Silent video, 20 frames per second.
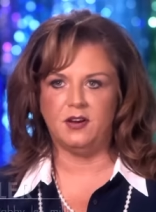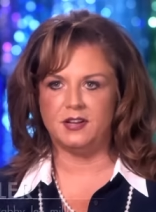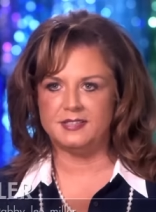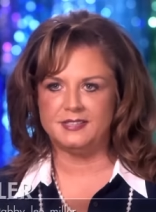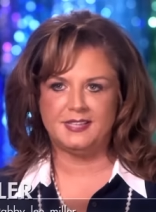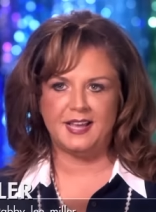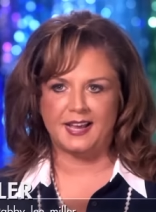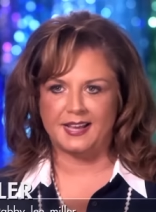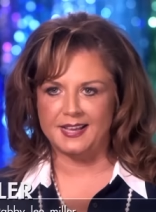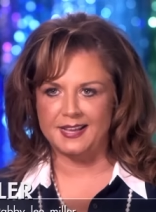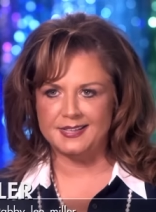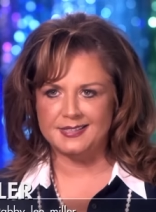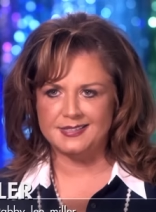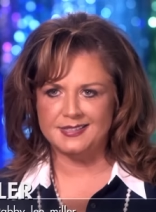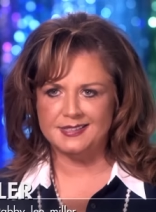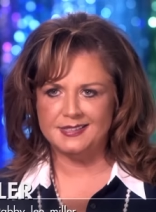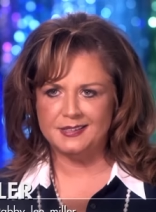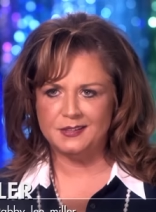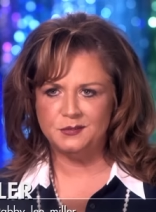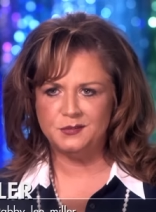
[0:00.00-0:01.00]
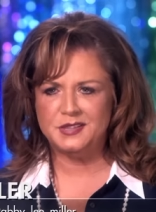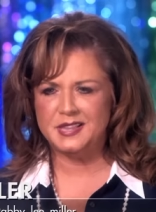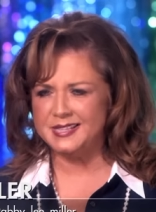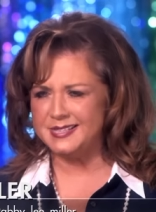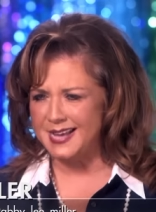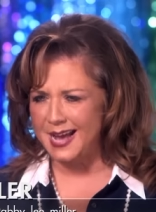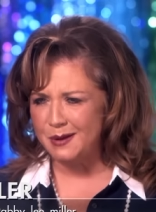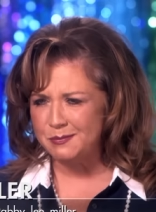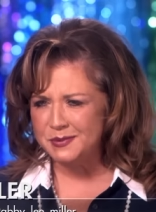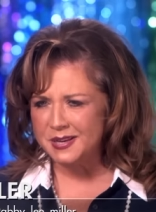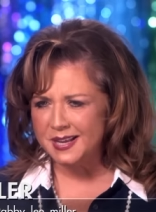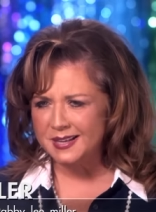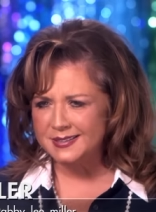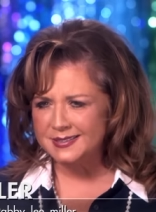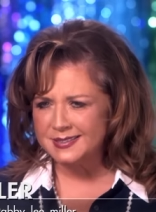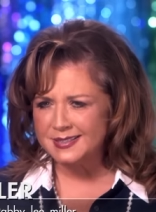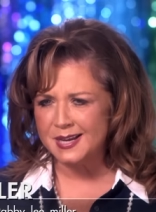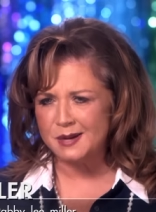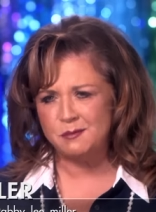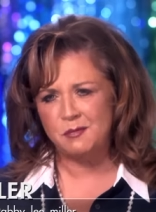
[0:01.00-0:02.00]
got second. With the tap
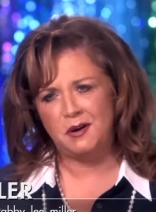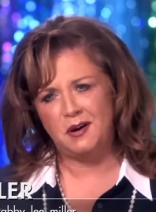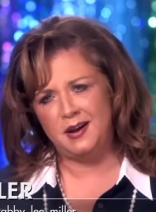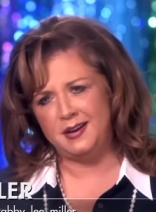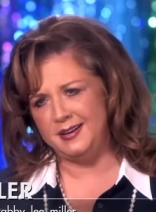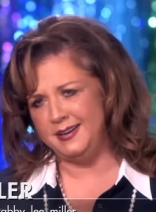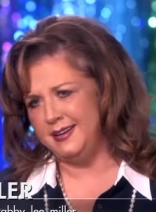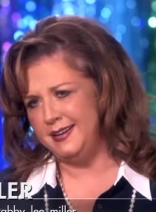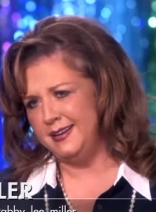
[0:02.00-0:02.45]
dance, come on.